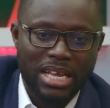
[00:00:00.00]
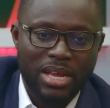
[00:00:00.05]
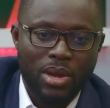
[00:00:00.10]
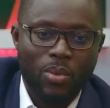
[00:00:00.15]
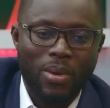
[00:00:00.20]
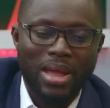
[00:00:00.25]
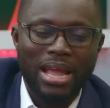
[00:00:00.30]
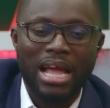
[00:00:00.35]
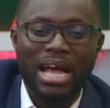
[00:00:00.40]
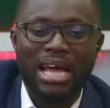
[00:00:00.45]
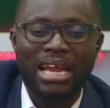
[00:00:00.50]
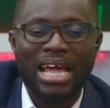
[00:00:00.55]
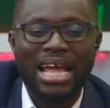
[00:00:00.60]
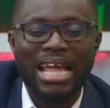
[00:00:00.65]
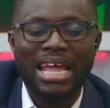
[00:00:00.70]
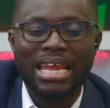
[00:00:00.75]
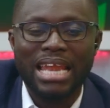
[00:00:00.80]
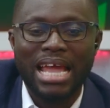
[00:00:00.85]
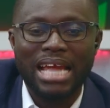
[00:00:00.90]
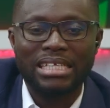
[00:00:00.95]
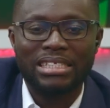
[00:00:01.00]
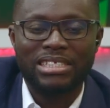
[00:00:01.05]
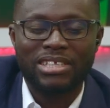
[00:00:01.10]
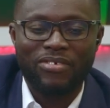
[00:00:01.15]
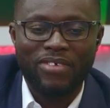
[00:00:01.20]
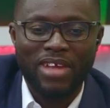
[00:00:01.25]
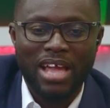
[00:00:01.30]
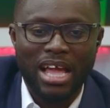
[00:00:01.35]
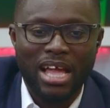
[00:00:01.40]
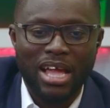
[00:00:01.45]
when Ghana and
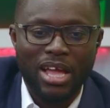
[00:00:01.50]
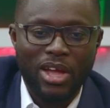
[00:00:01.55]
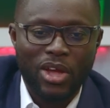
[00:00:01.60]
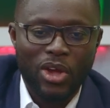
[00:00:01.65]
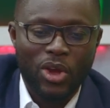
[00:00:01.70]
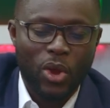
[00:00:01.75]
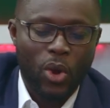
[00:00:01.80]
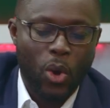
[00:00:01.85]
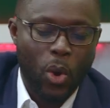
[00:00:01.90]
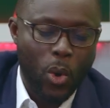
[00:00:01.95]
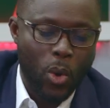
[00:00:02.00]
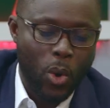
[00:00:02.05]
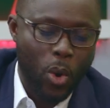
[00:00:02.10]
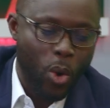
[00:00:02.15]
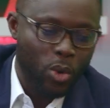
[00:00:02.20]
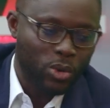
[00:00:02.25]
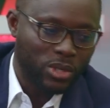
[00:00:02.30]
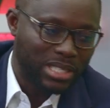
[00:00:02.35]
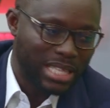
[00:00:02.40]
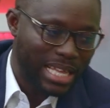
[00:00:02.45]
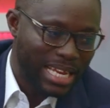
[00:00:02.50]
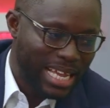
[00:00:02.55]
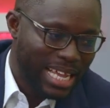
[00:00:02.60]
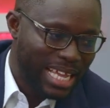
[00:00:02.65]
Nigeria co-hosted.